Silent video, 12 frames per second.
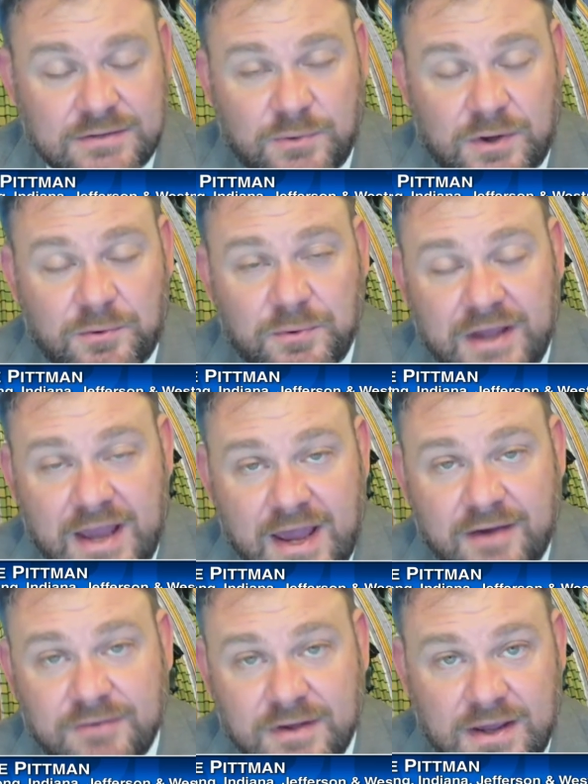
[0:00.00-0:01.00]
And while we
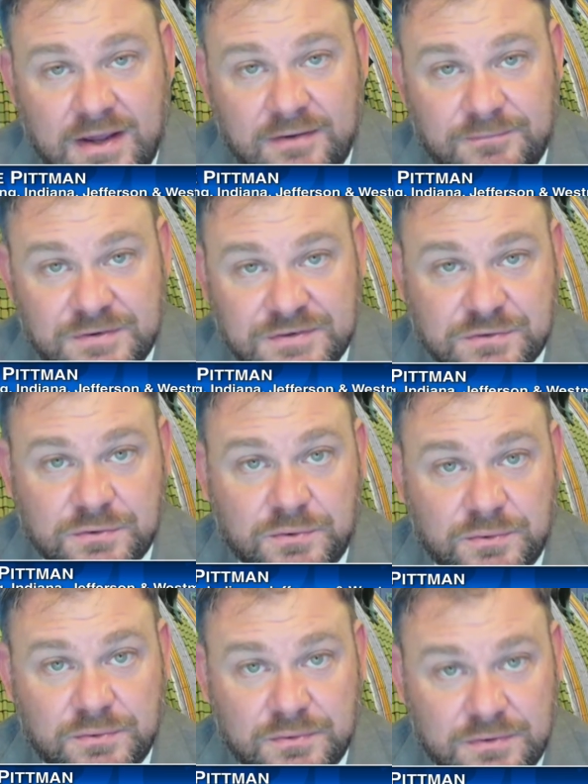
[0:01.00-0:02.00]
have a
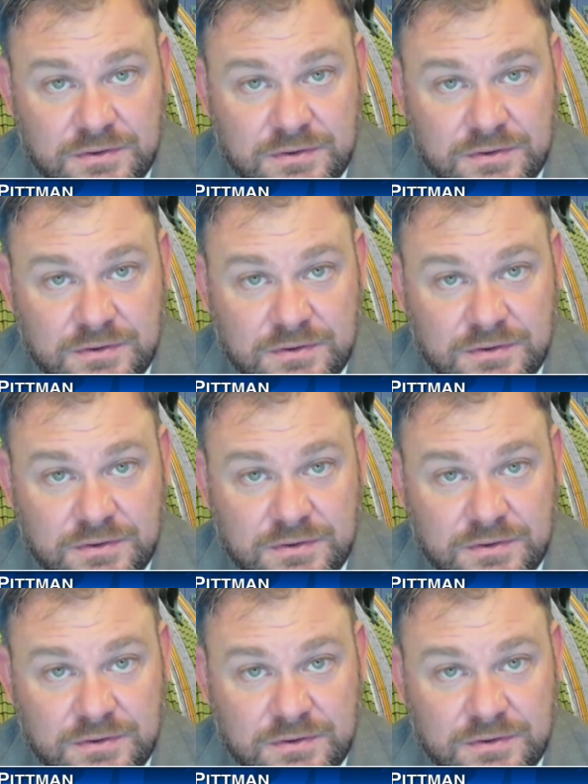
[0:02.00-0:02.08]
fiscal